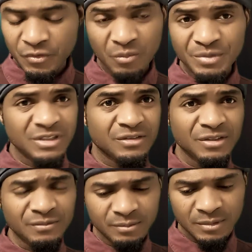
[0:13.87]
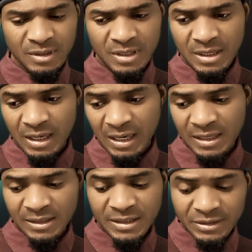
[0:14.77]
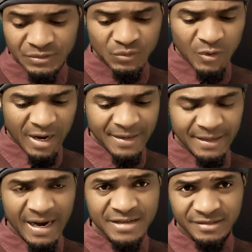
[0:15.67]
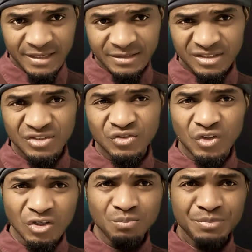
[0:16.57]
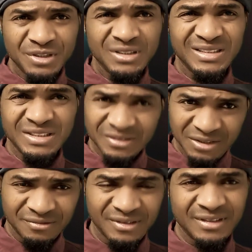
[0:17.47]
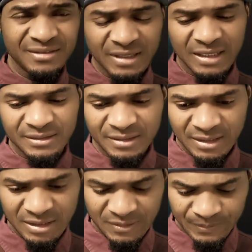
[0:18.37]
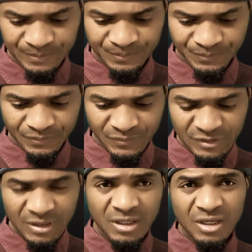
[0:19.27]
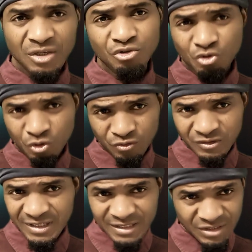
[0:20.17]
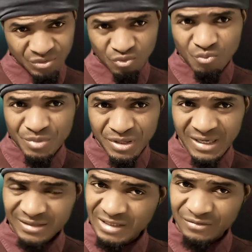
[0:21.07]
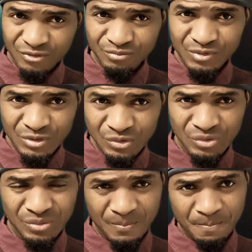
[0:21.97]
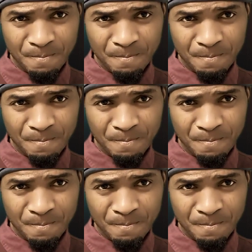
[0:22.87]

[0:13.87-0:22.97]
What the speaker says: Don't be deceived. And the reason why I said don't be deceived is that those lady who made that type of video,